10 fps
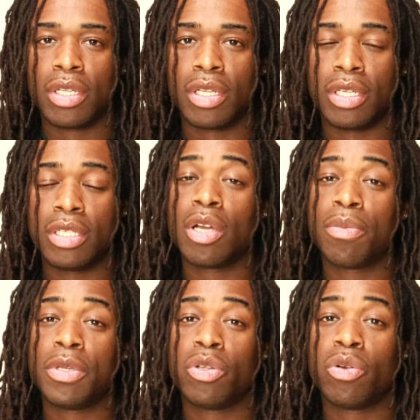he's gonna be
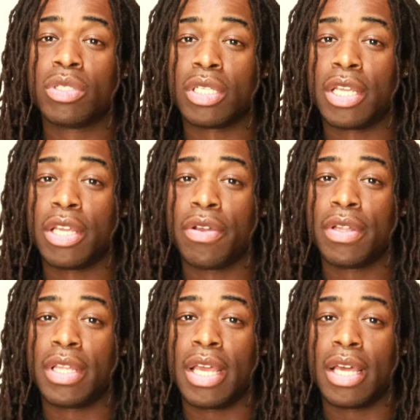doing security
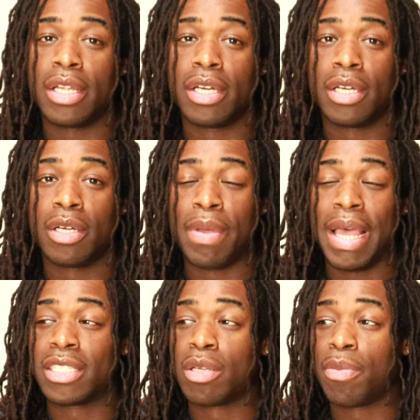at uh,
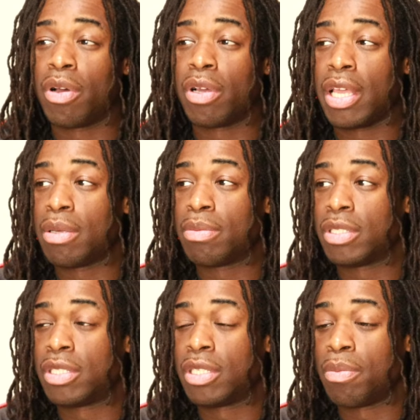basketball games at
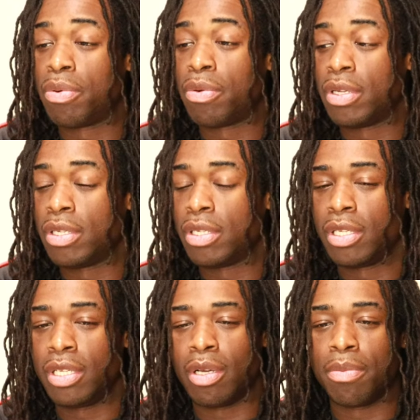some point. He's
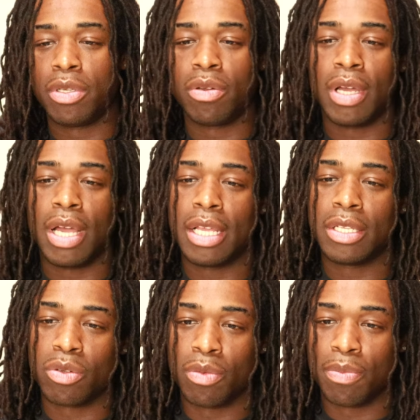gonna be doing high
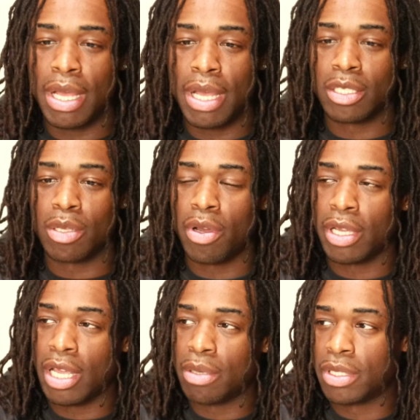school basketball
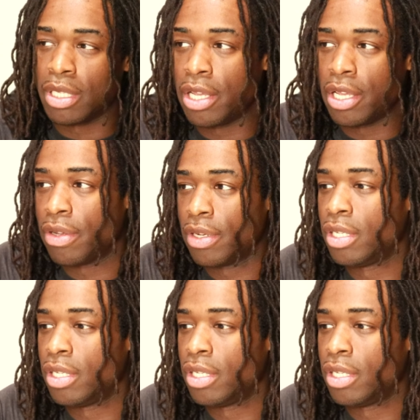game security.